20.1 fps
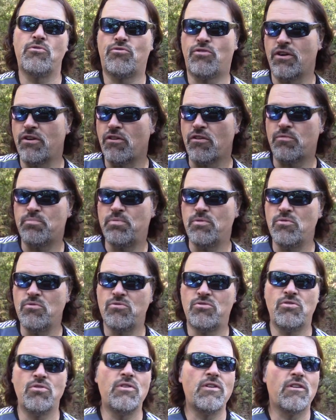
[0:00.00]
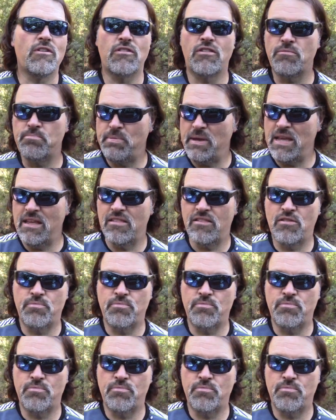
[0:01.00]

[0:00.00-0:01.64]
Trigger Spoon Junior, Speed